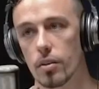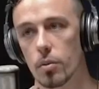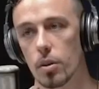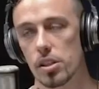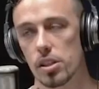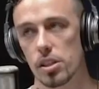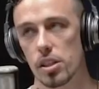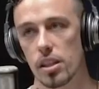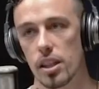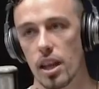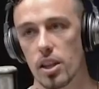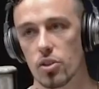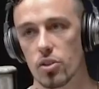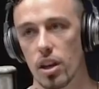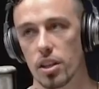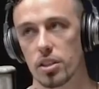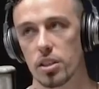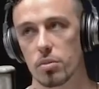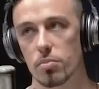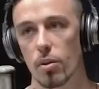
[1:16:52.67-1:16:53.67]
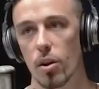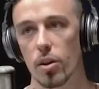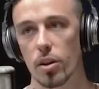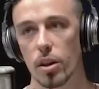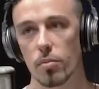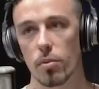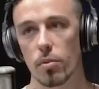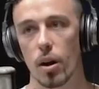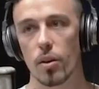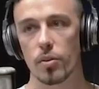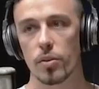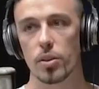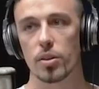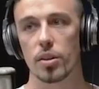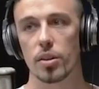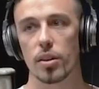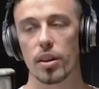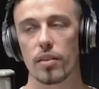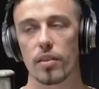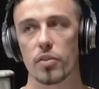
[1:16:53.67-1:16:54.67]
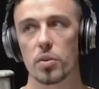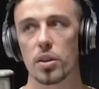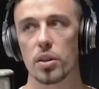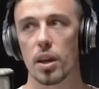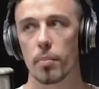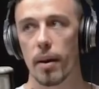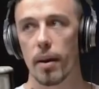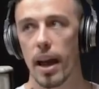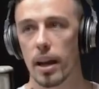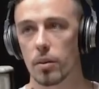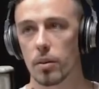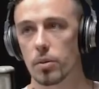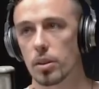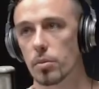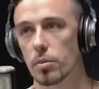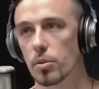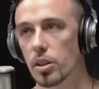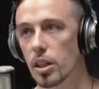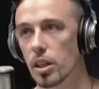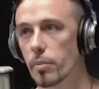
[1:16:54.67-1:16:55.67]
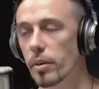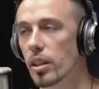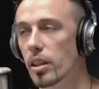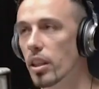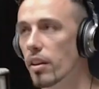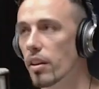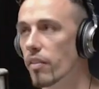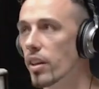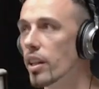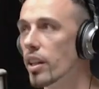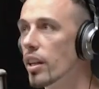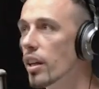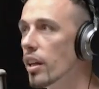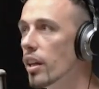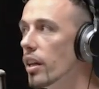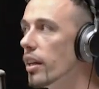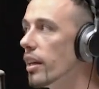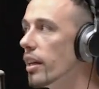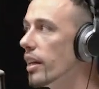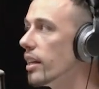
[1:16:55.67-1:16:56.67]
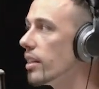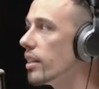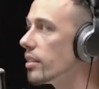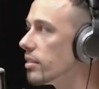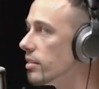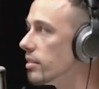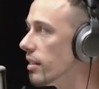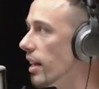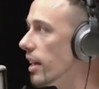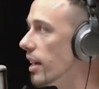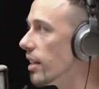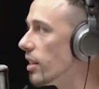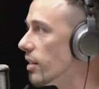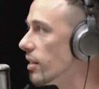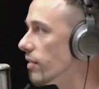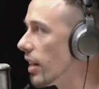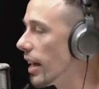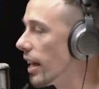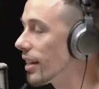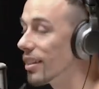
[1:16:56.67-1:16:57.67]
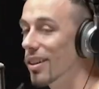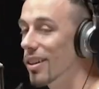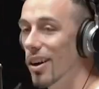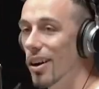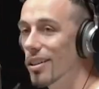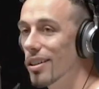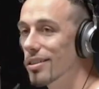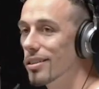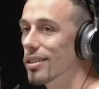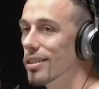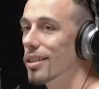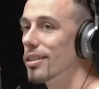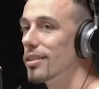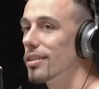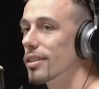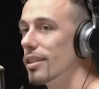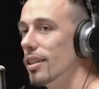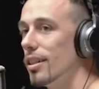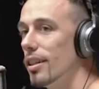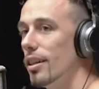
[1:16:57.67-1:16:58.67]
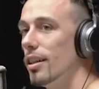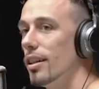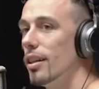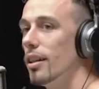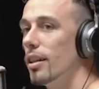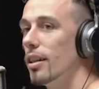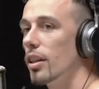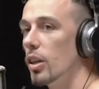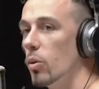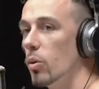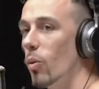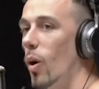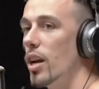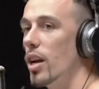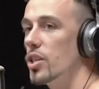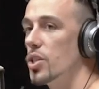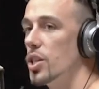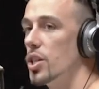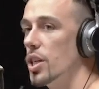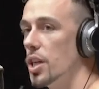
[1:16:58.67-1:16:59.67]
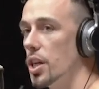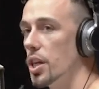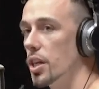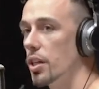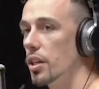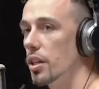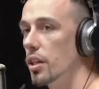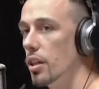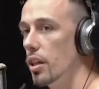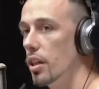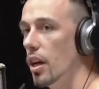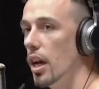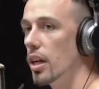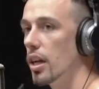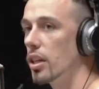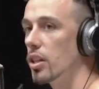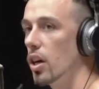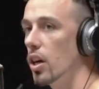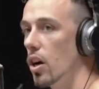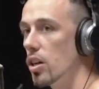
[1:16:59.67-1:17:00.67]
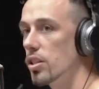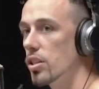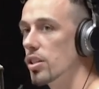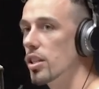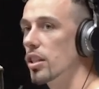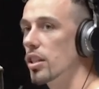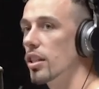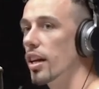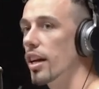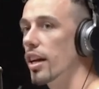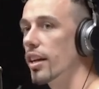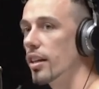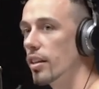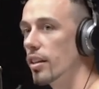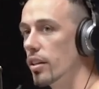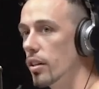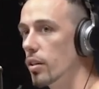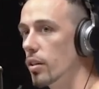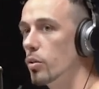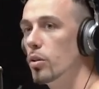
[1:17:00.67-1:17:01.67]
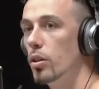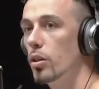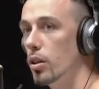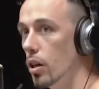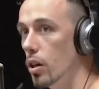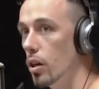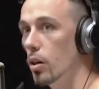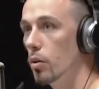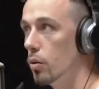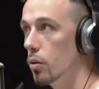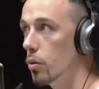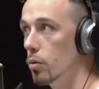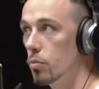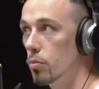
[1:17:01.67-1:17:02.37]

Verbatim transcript: Once the, that trust is broken, bro, you going if you get back with them, you're gonna be living in a state of like constant questioning mm-hmm. and constant like. Oh.